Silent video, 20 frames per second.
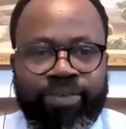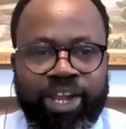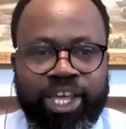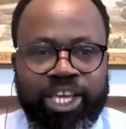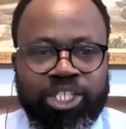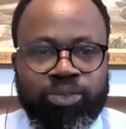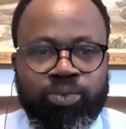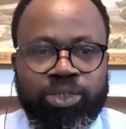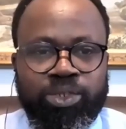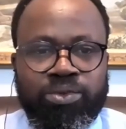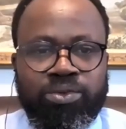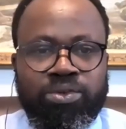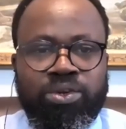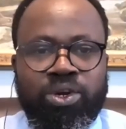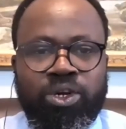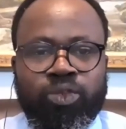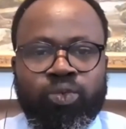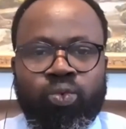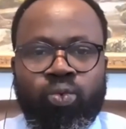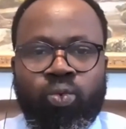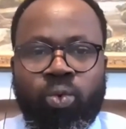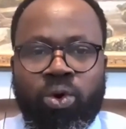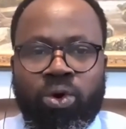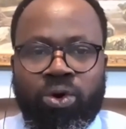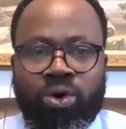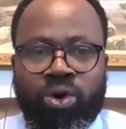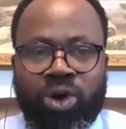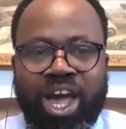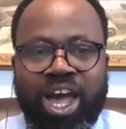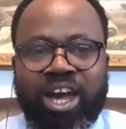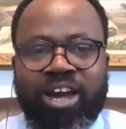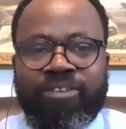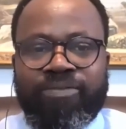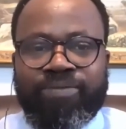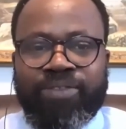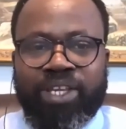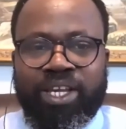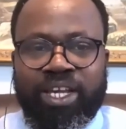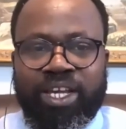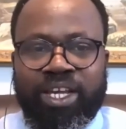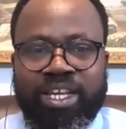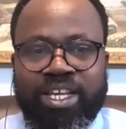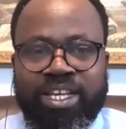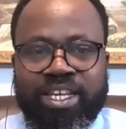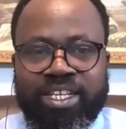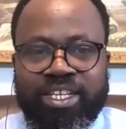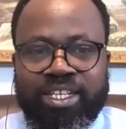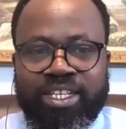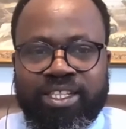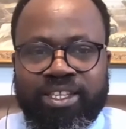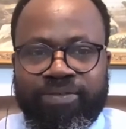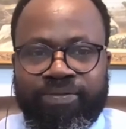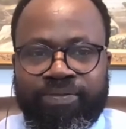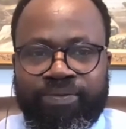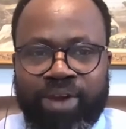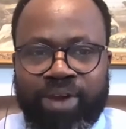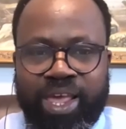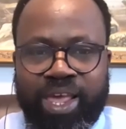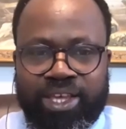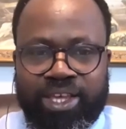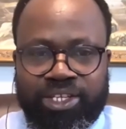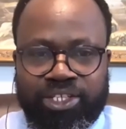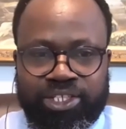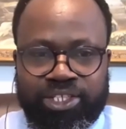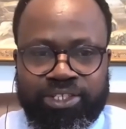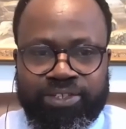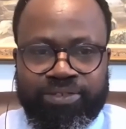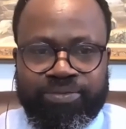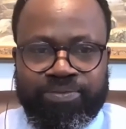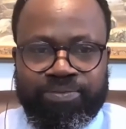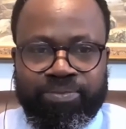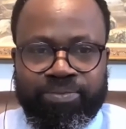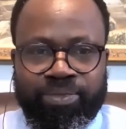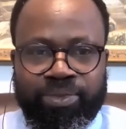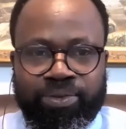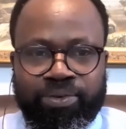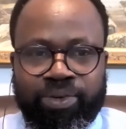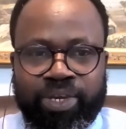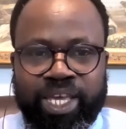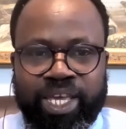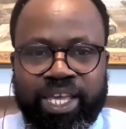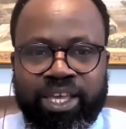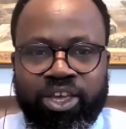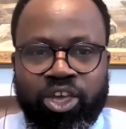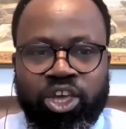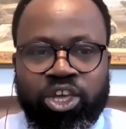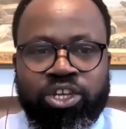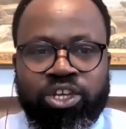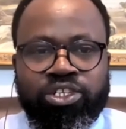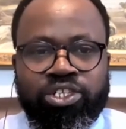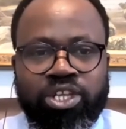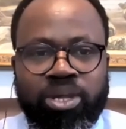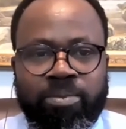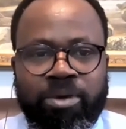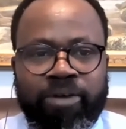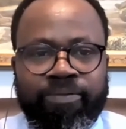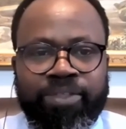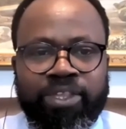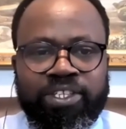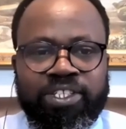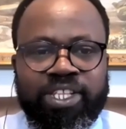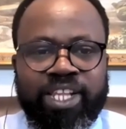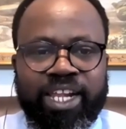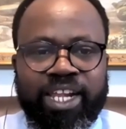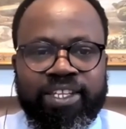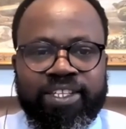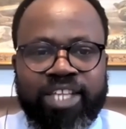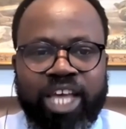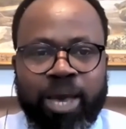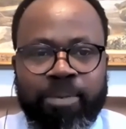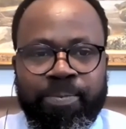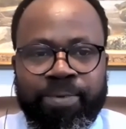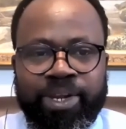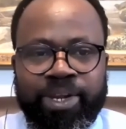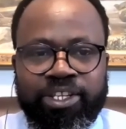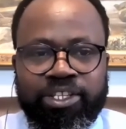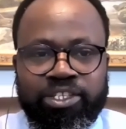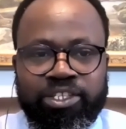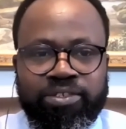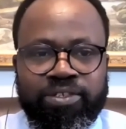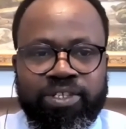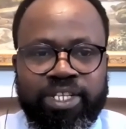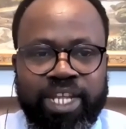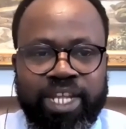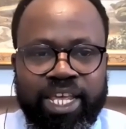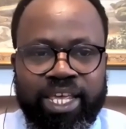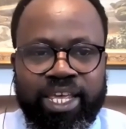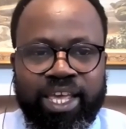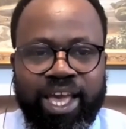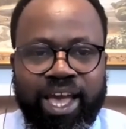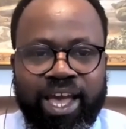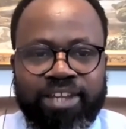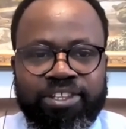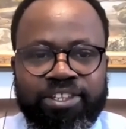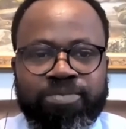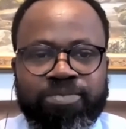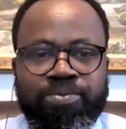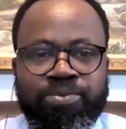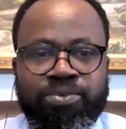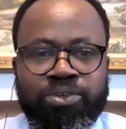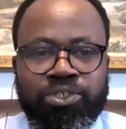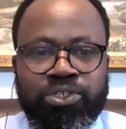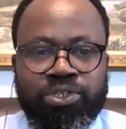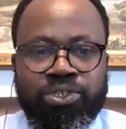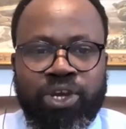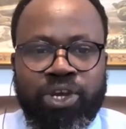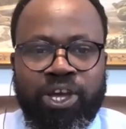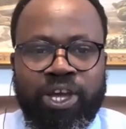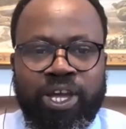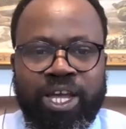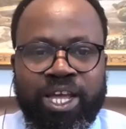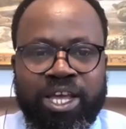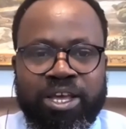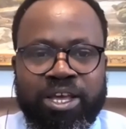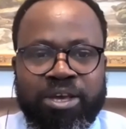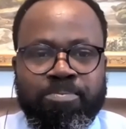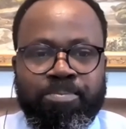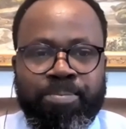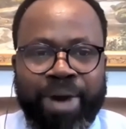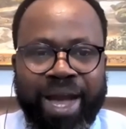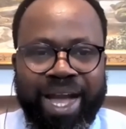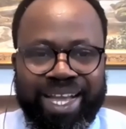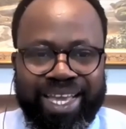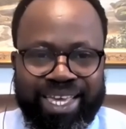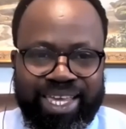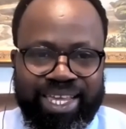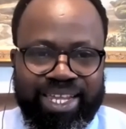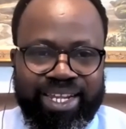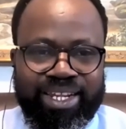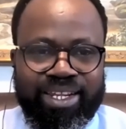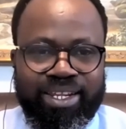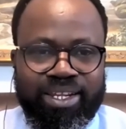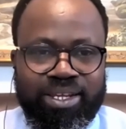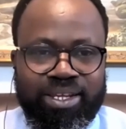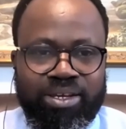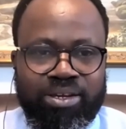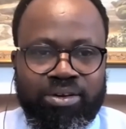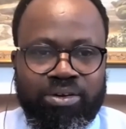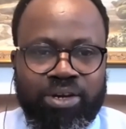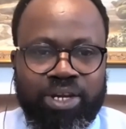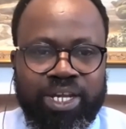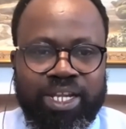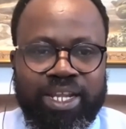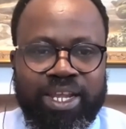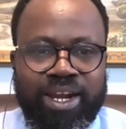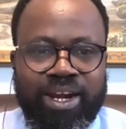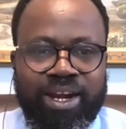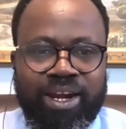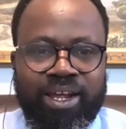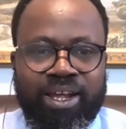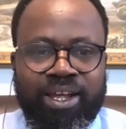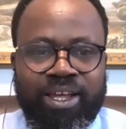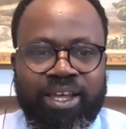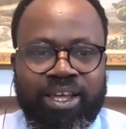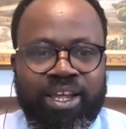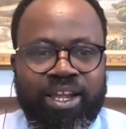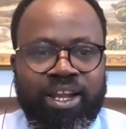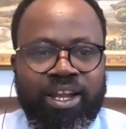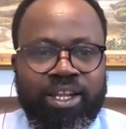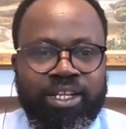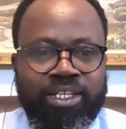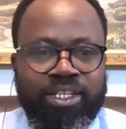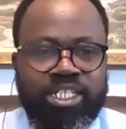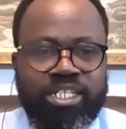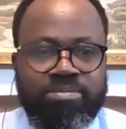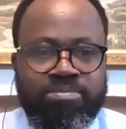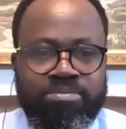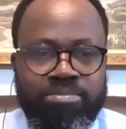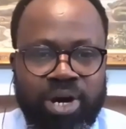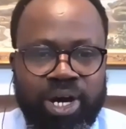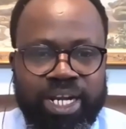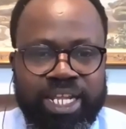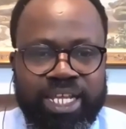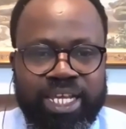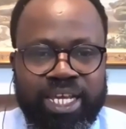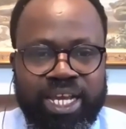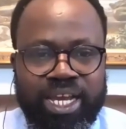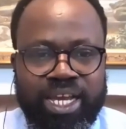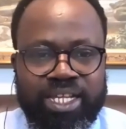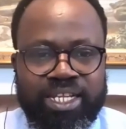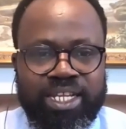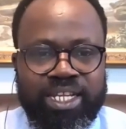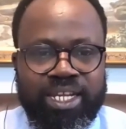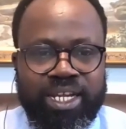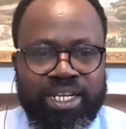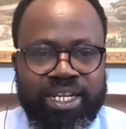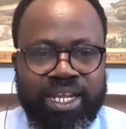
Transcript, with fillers: the flesh, we do not war after the flesh, okay? Some of this that is happening today as spiritual backing, okay? There are demonic